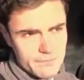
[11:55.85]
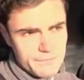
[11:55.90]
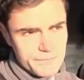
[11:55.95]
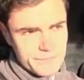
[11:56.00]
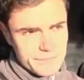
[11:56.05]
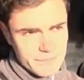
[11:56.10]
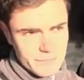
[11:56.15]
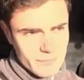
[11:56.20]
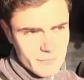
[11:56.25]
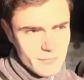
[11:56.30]

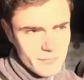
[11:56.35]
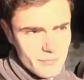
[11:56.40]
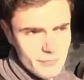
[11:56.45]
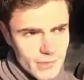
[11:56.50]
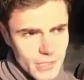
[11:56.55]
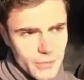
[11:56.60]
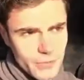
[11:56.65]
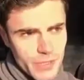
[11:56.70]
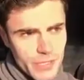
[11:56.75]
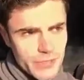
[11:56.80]

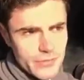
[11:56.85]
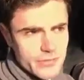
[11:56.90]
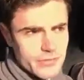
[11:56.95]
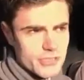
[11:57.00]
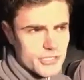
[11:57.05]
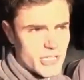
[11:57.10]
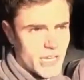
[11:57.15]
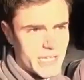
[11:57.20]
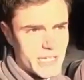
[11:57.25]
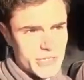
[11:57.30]
We're
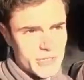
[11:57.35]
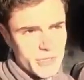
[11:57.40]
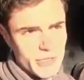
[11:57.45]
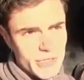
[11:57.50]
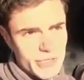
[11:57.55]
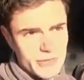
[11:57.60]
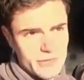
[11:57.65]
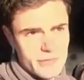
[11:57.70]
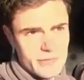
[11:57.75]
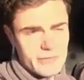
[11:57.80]
trying to
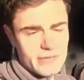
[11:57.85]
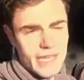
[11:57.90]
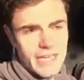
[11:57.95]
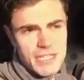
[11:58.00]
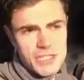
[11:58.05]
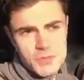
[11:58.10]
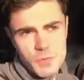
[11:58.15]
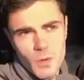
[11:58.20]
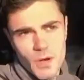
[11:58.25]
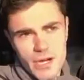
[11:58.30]
do
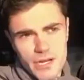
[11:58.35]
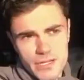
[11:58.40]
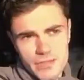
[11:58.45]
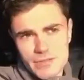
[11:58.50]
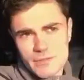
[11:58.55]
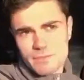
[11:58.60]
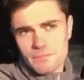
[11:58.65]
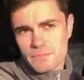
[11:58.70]
nice work,